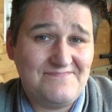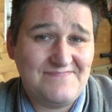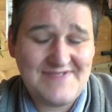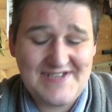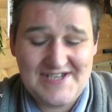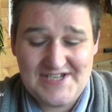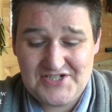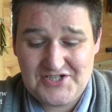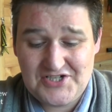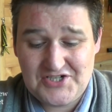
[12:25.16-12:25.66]

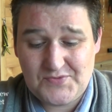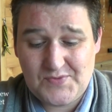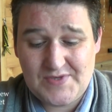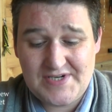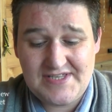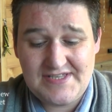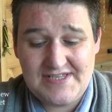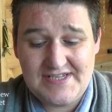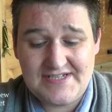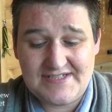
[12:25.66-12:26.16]
it's just one
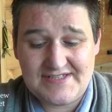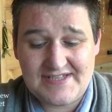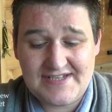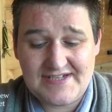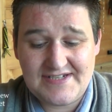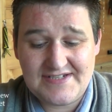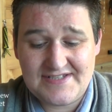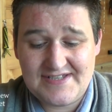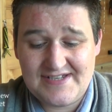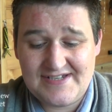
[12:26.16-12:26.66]
of these
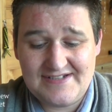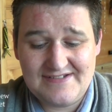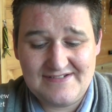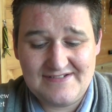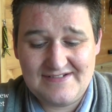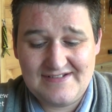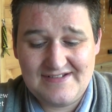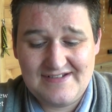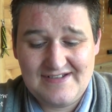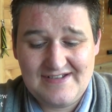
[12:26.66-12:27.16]
things that
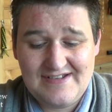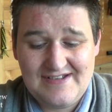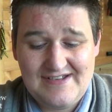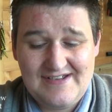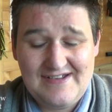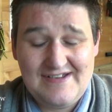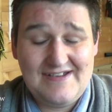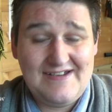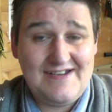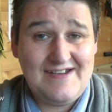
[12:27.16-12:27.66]

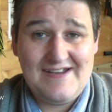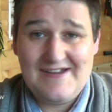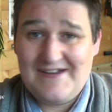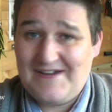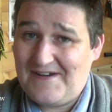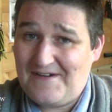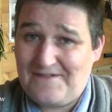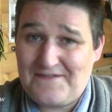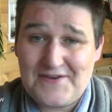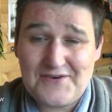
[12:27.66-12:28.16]

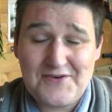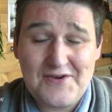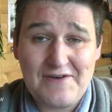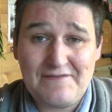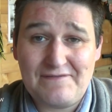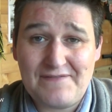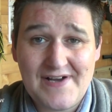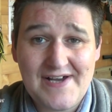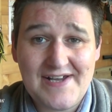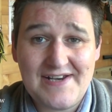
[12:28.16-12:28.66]
if you're not a
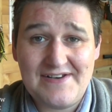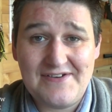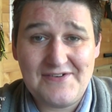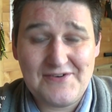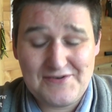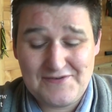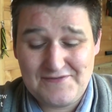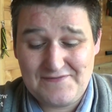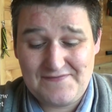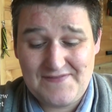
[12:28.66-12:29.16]
fan
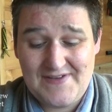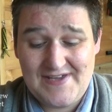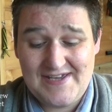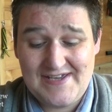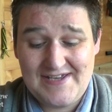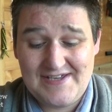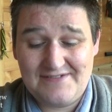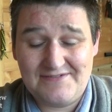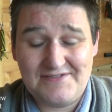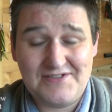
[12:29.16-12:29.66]
of
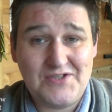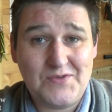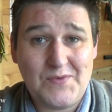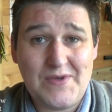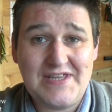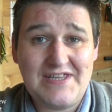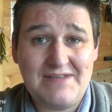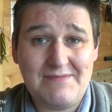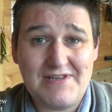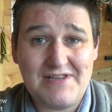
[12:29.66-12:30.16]

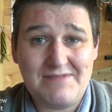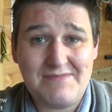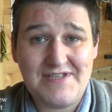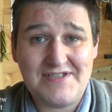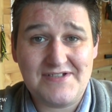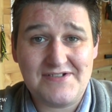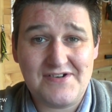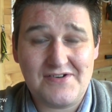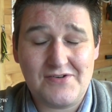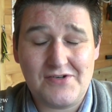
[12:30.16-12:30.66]

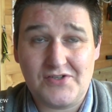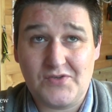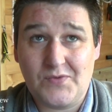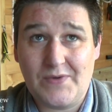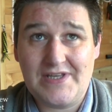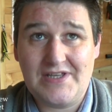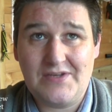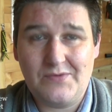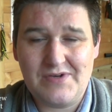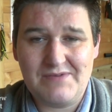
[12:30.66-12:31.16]
20mm uh, or
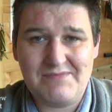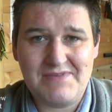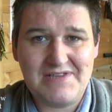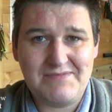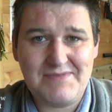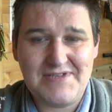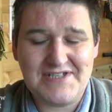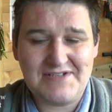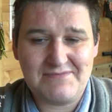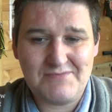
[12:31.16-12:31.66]

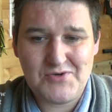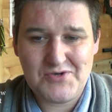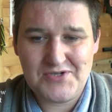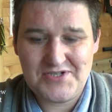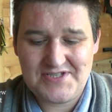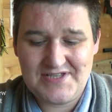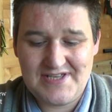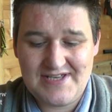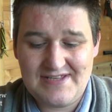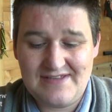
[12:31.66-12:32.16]
21mm
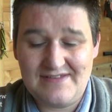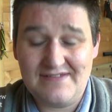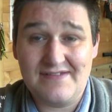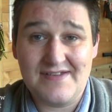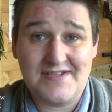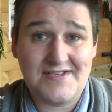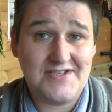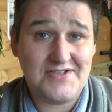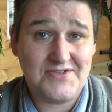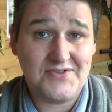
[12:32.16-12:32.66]
mods then
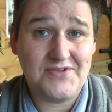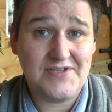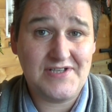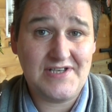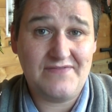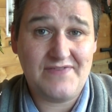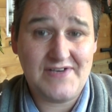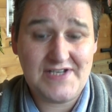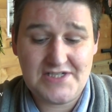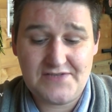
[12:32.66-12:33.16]
this is not the
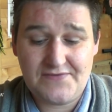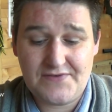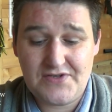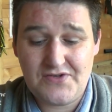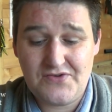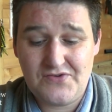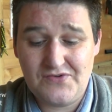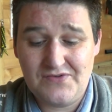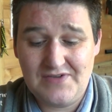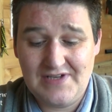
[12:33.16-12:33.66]
device for
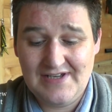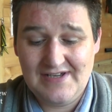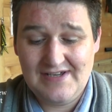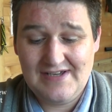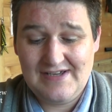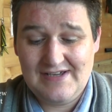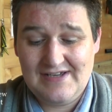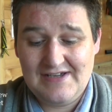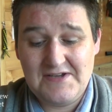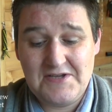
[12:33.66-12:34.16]
you.
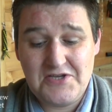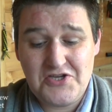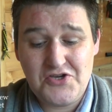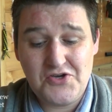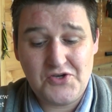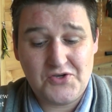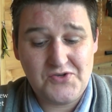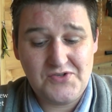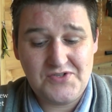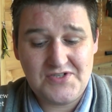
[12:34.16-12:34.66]

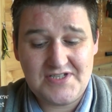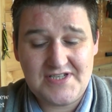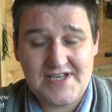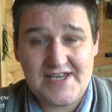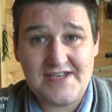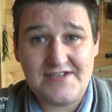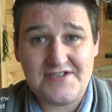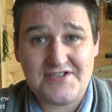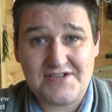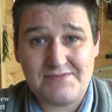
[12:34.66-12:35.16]
You could
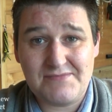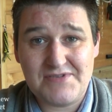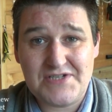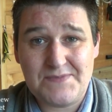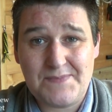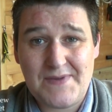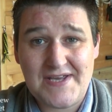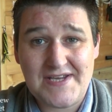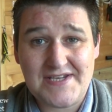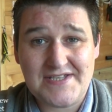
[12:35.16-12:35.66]
say in some
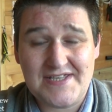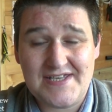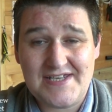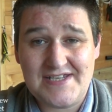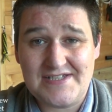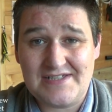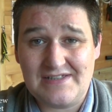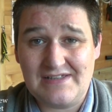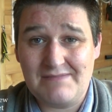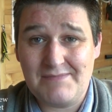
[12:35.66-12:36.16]
respects that
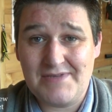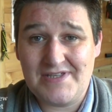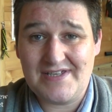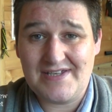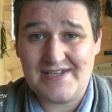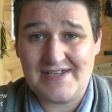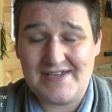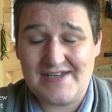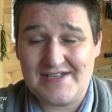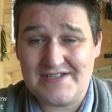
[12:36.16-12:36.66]
he's
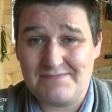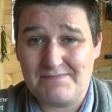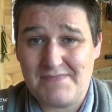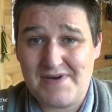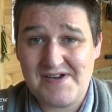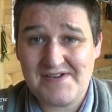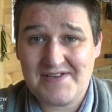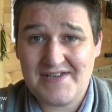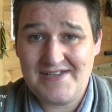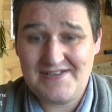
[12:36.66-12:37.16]
limiting his
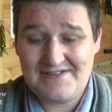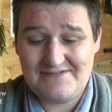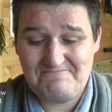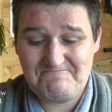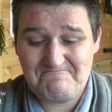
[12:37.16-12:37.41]
market.